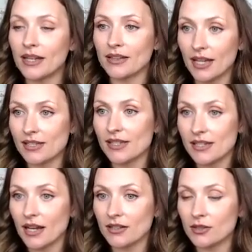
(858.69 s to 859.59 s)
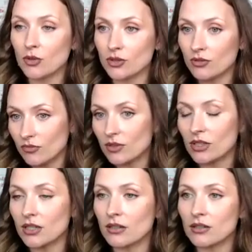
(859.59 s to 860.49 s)
and that's exactly what
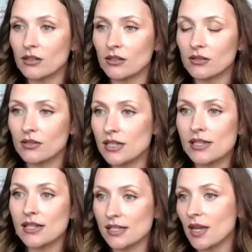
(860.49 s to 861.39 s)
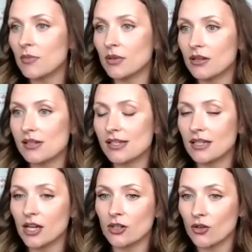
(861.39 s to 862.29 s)
the same
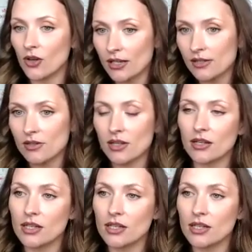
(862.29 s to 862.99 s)
scenario as